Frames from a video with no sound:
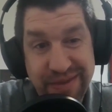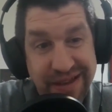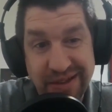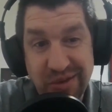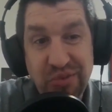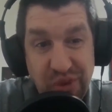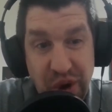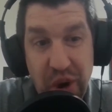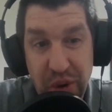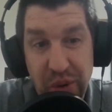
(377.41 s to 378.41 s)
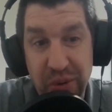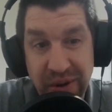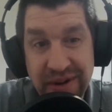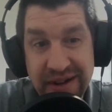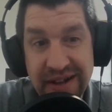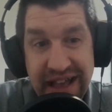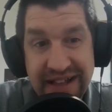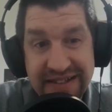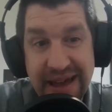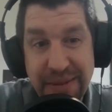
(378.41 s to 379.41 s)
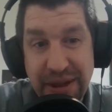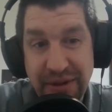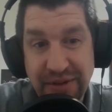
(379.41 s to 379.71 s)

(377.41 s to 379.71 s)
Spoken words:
he's got to be